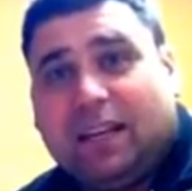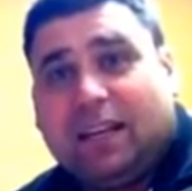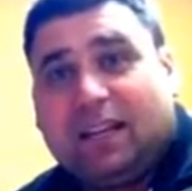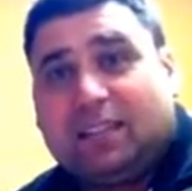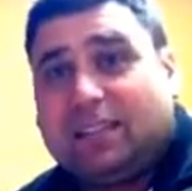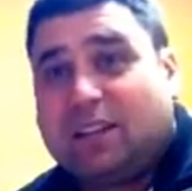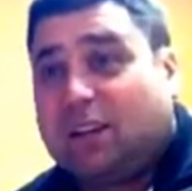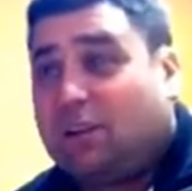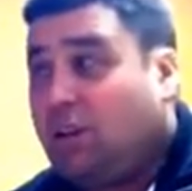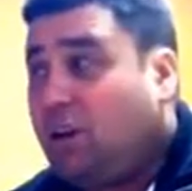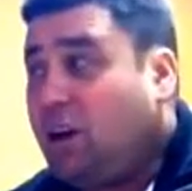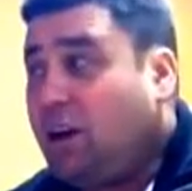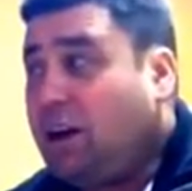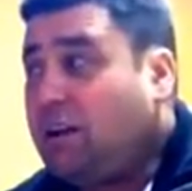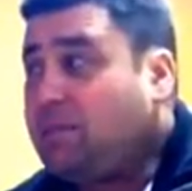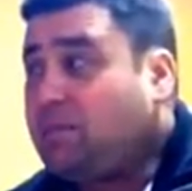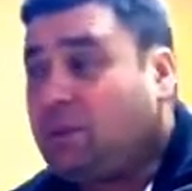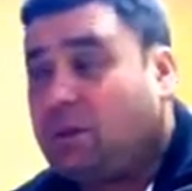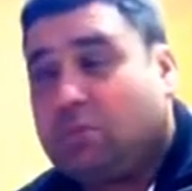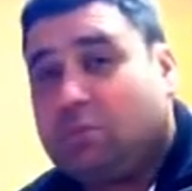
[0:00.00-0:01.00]
So I
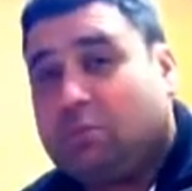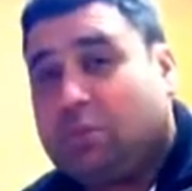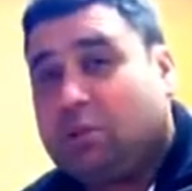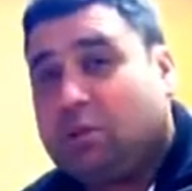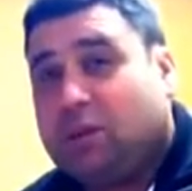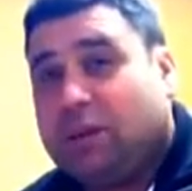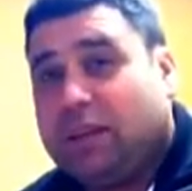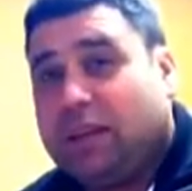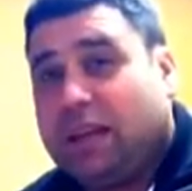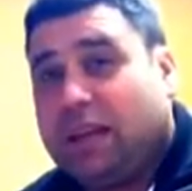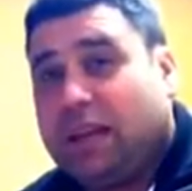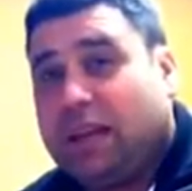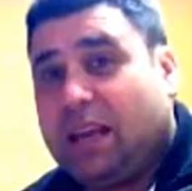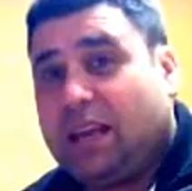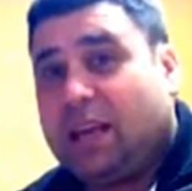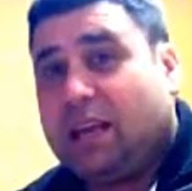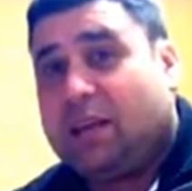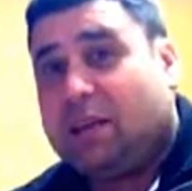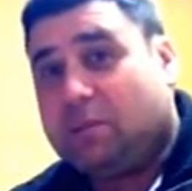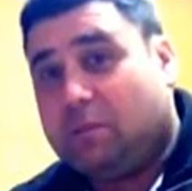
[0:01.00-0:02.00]
have got a brew in there
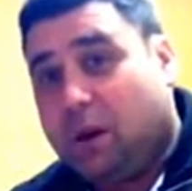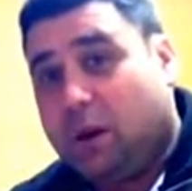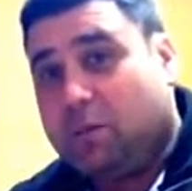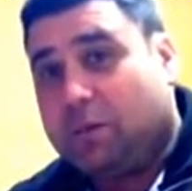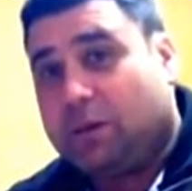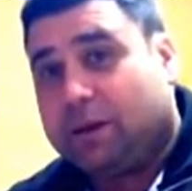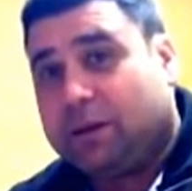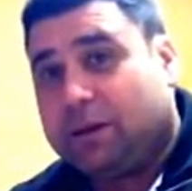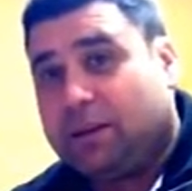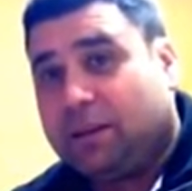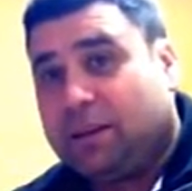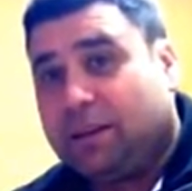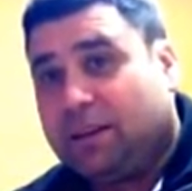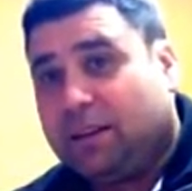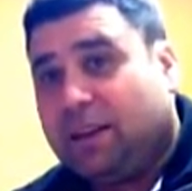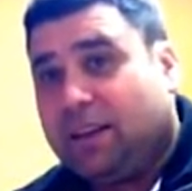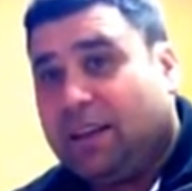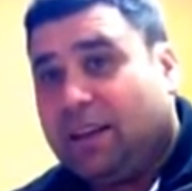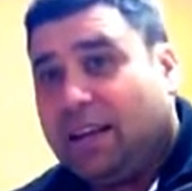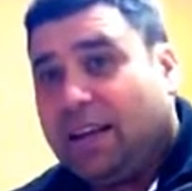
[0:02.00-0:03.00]
at the moment.
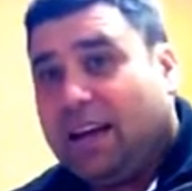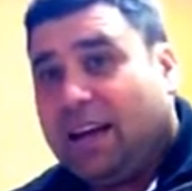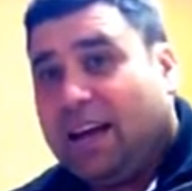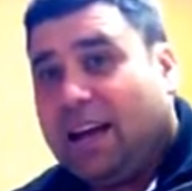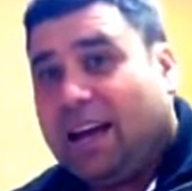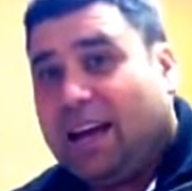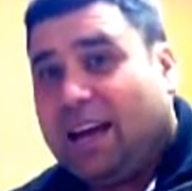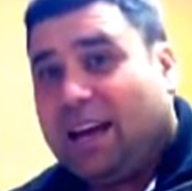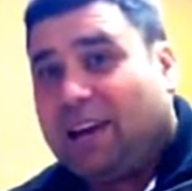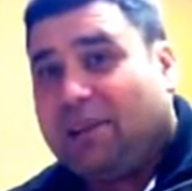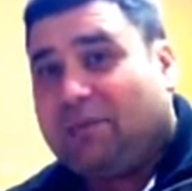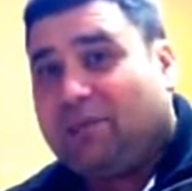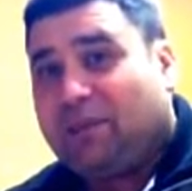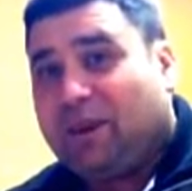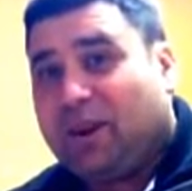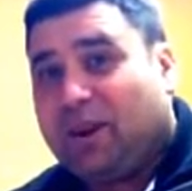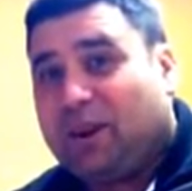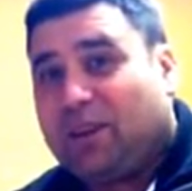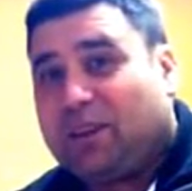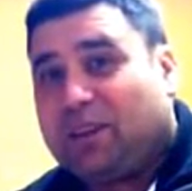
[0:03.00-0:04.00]

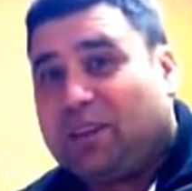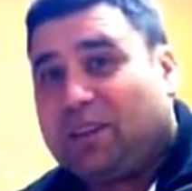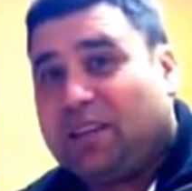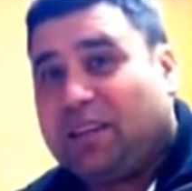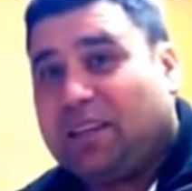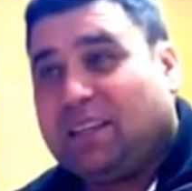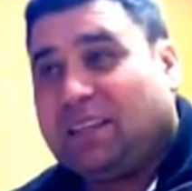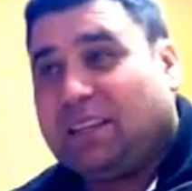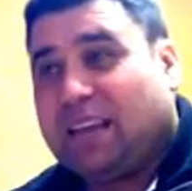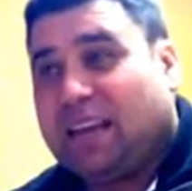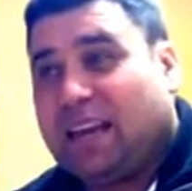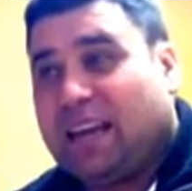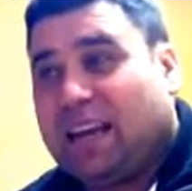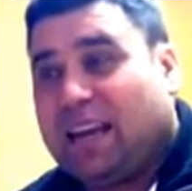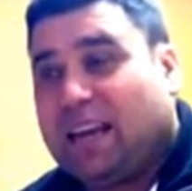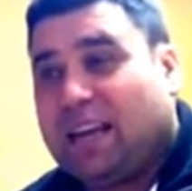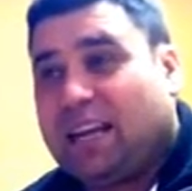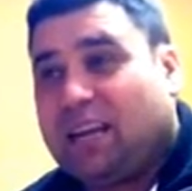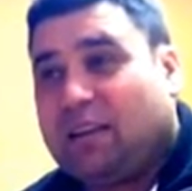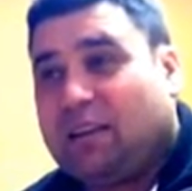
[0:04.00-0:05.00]
I did
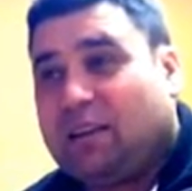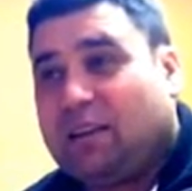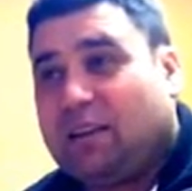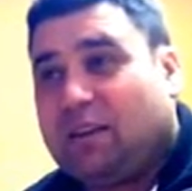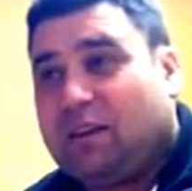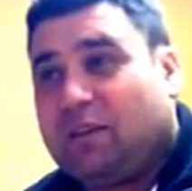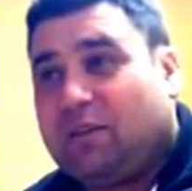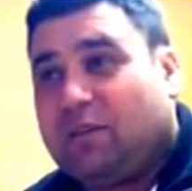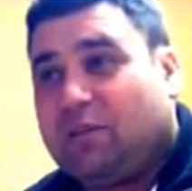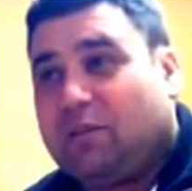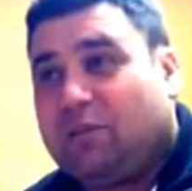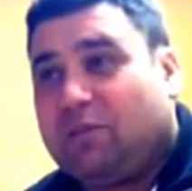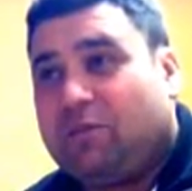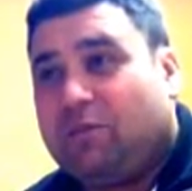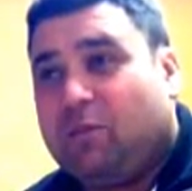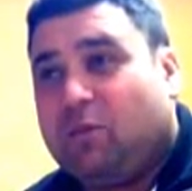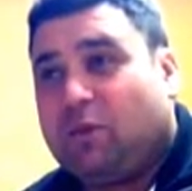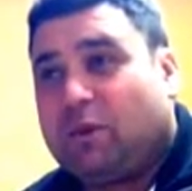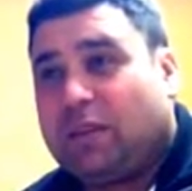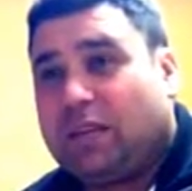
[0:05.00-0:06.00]
a
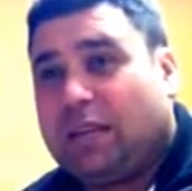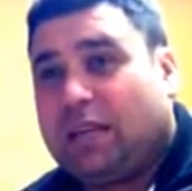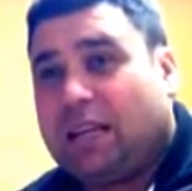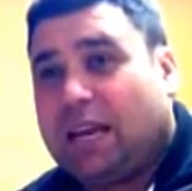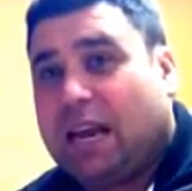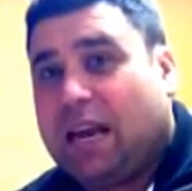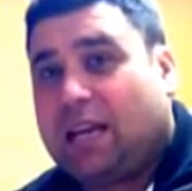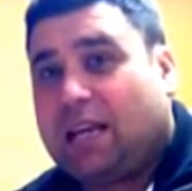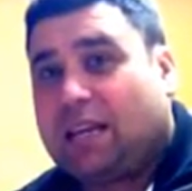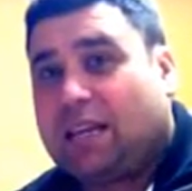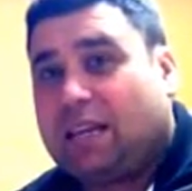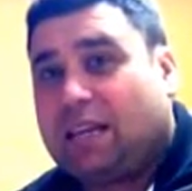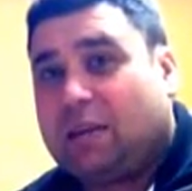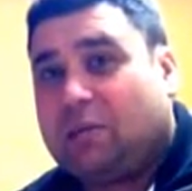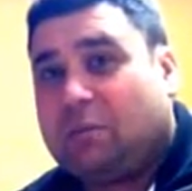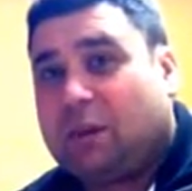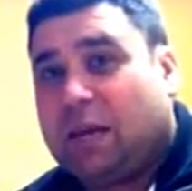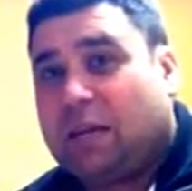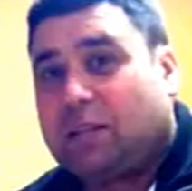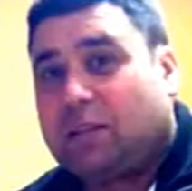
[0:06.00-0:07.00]
48 litre
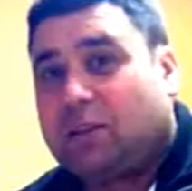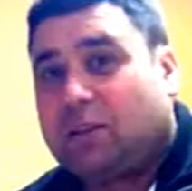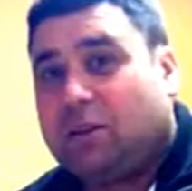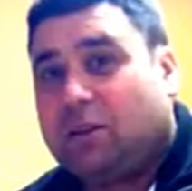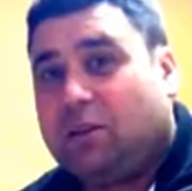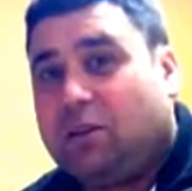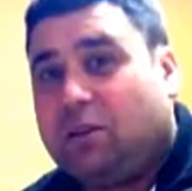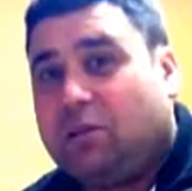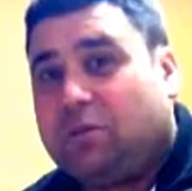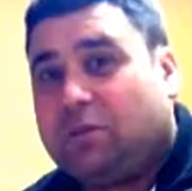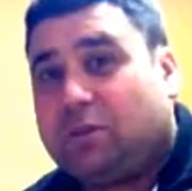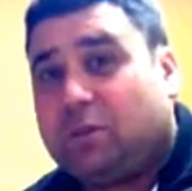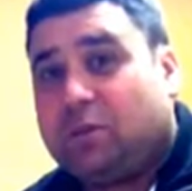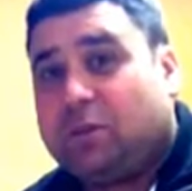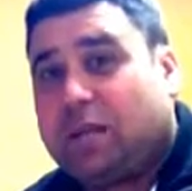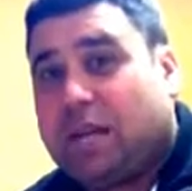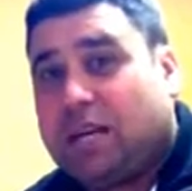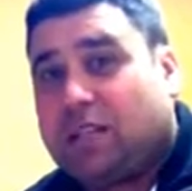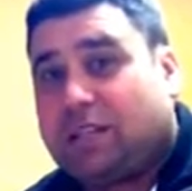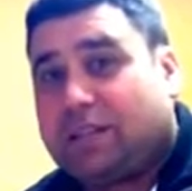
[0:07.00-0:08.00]
batch of
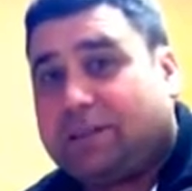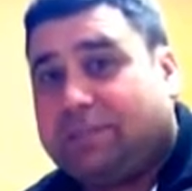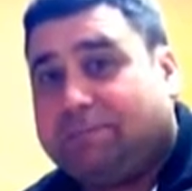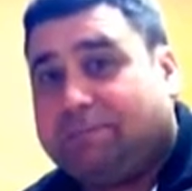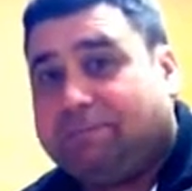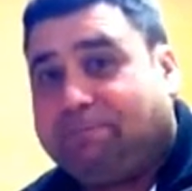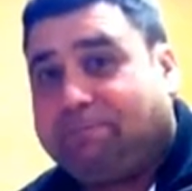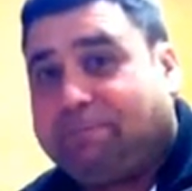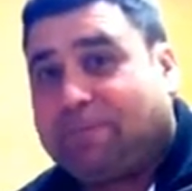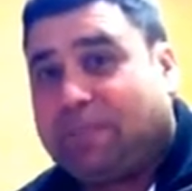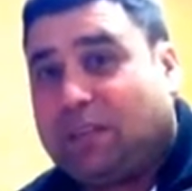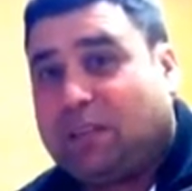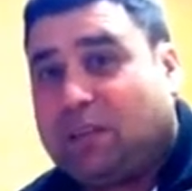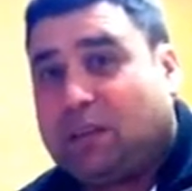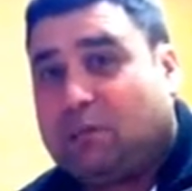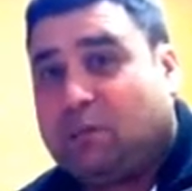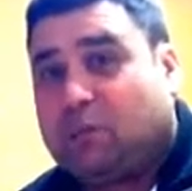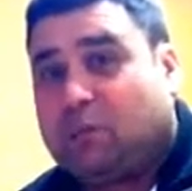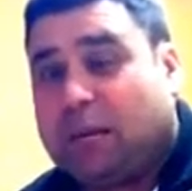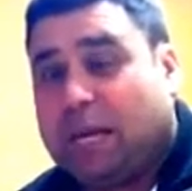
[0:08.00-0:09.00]
supercharger. It's a
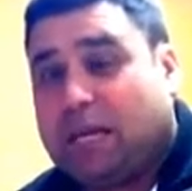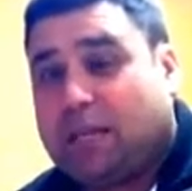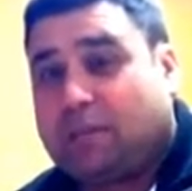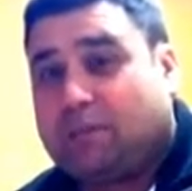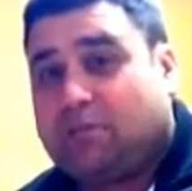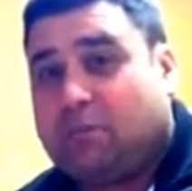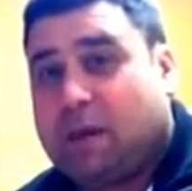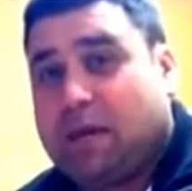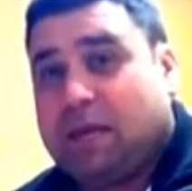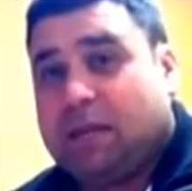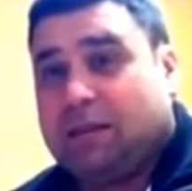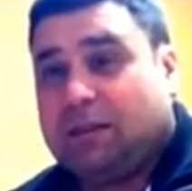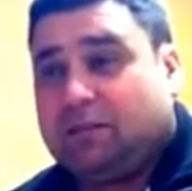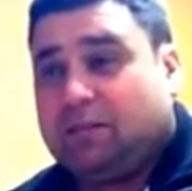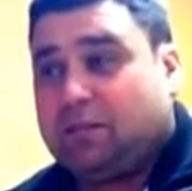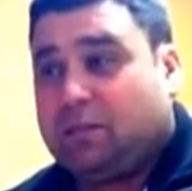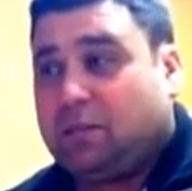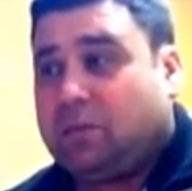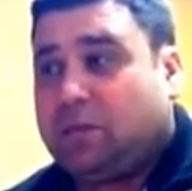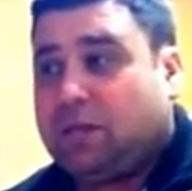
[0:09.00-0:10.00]
double batch for me on
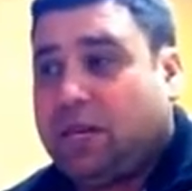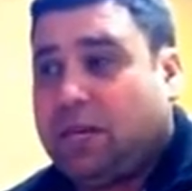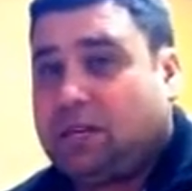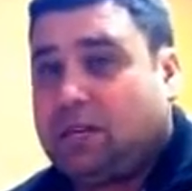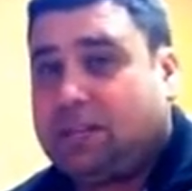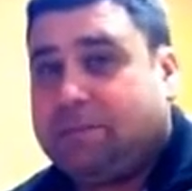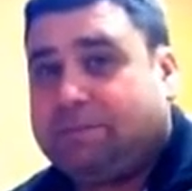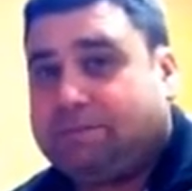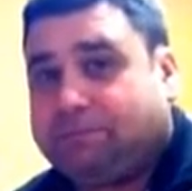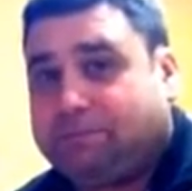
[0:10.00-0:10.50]
supercharger.